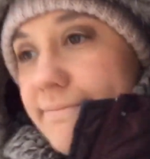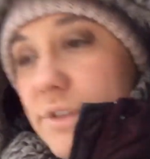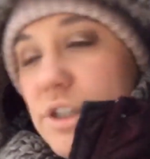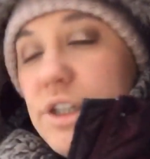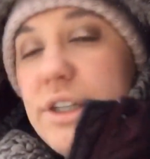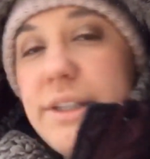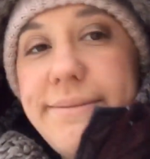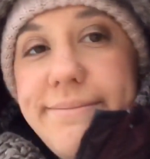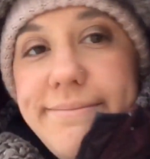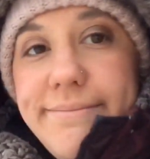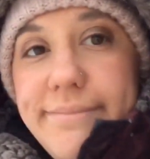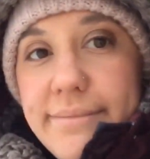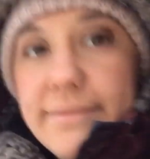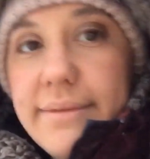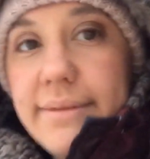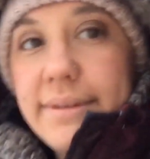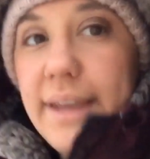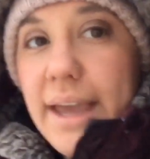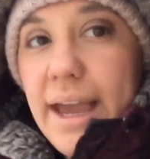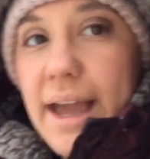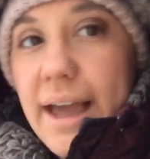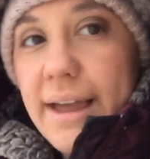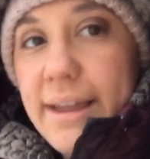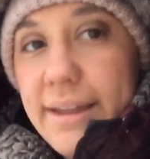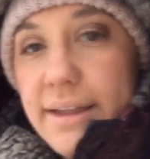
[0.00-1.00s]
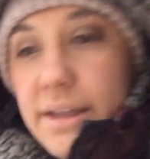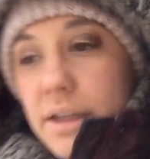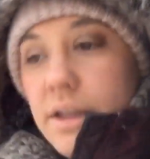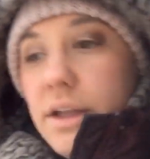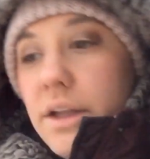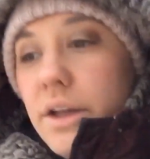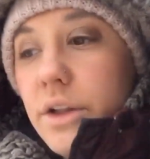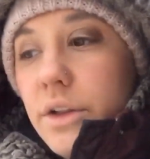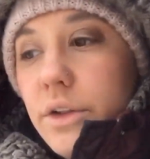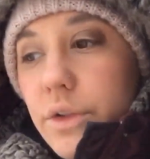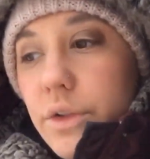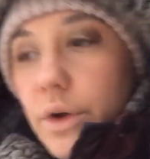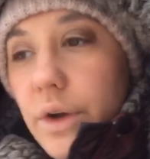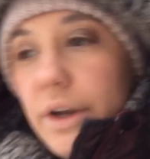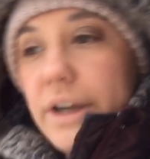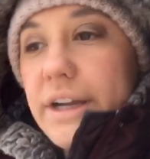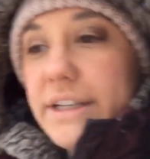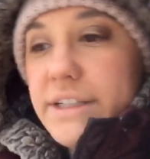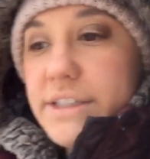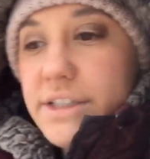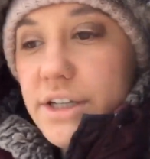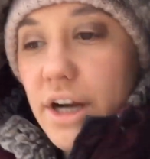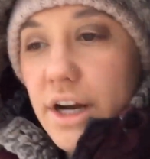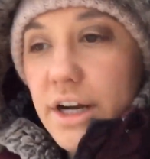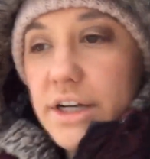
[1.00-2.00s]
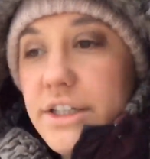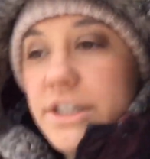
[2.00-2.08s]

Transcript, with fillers: glorious start to the day.